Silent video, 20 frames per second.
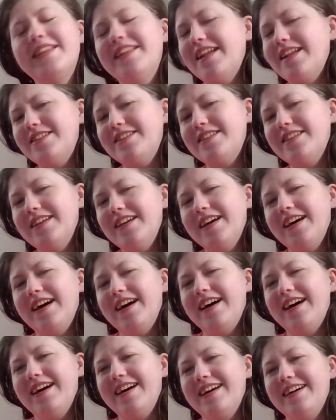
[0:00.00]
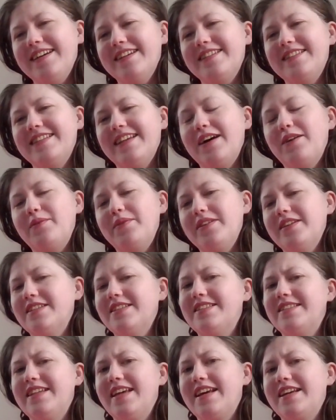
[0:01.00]
That's sound weird
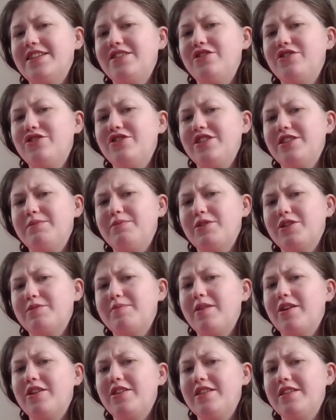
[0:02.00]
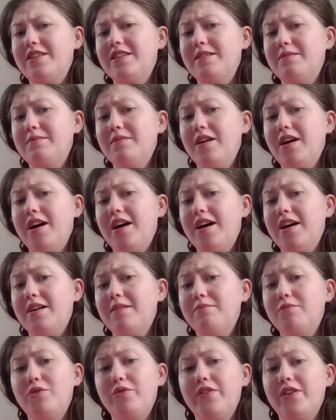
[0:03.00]
to say because usually the book's better than the
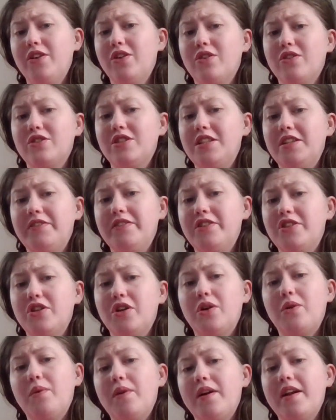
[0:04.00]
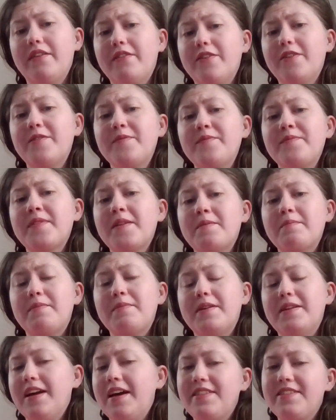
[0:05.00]
movie or TV show or whatever,
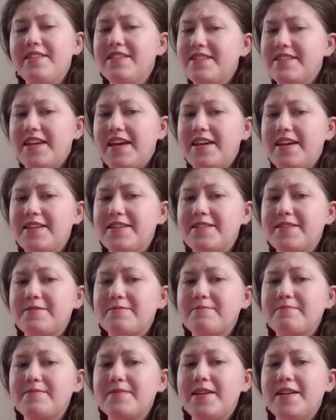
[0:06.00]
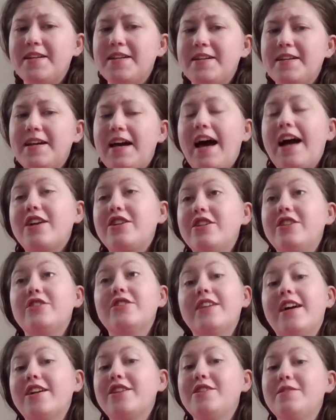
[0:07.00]
but not in this case. Actually,
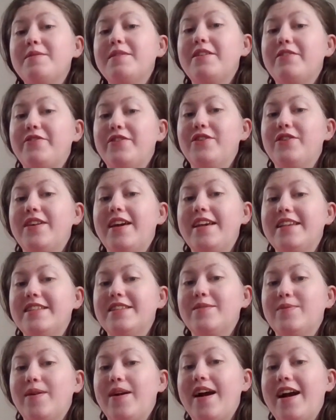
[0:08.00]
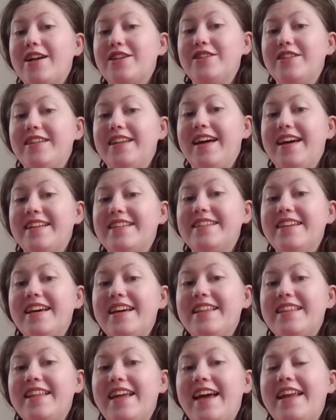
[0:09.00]
there's actually been a few cases where I actually liked.
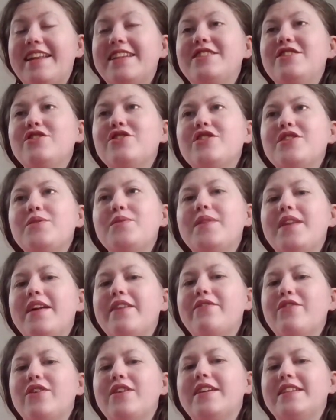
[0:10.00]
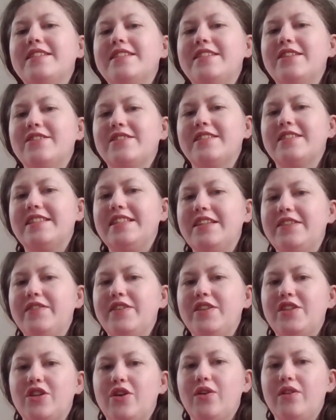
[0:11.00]
And it's usually whenever there's a
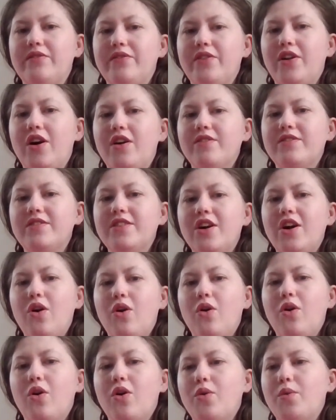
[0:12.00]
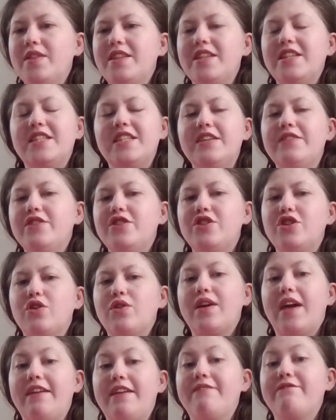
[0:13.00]
TV show involved, or when the TV show
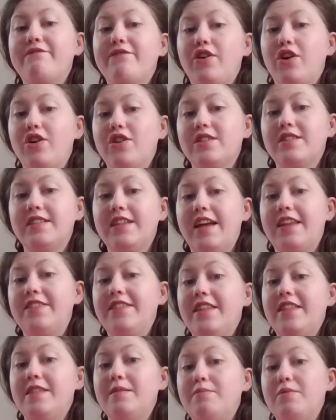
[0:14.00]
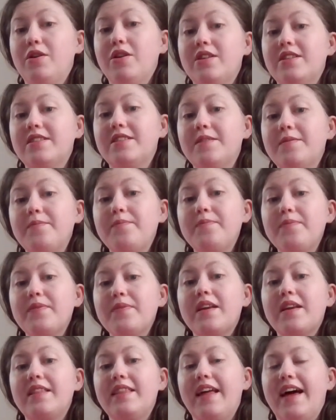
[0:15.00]
came first and then the books.
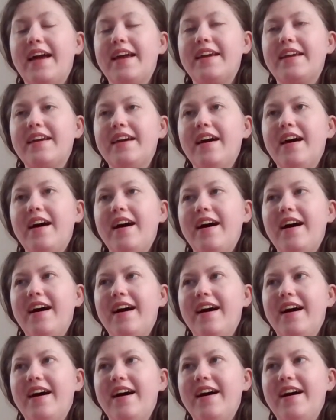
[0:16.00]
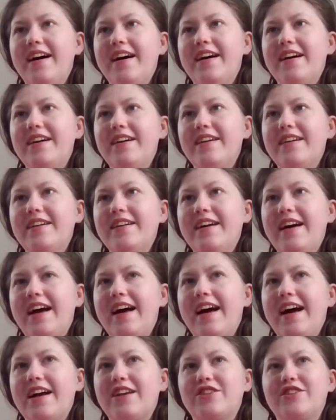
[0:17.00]
Like,
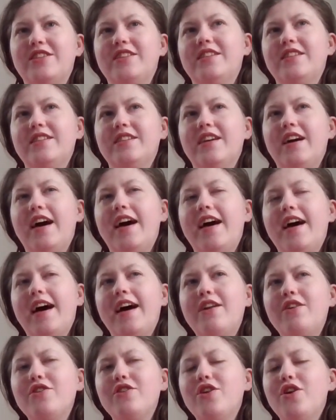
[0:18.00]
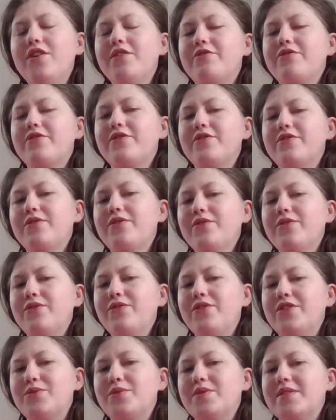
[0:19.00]
actually, I don't know if
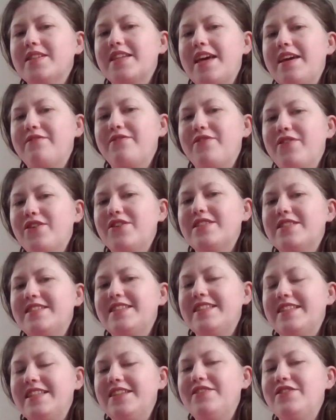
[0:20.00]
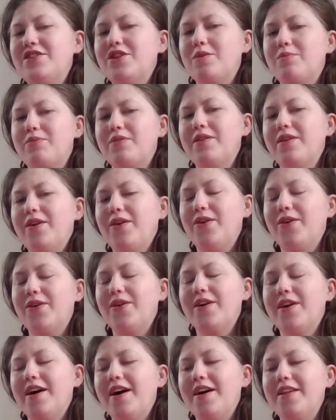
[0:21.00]
which ones came first, the TV show
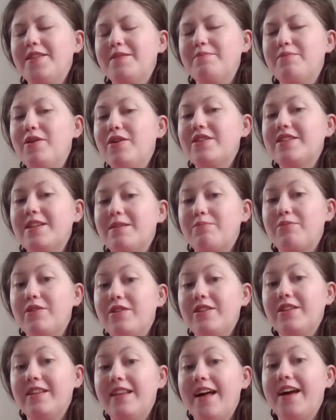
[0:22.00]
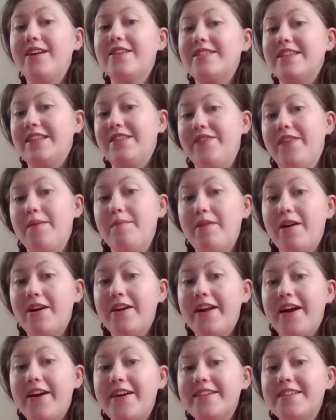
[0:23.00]
or the books of Pretty Little Liars and the Vampire
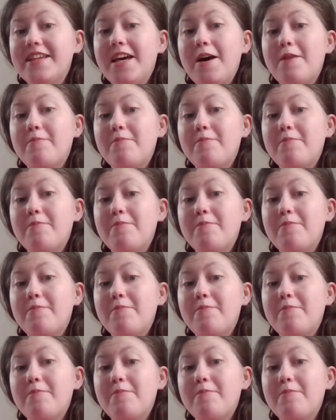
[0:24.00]
Diaries,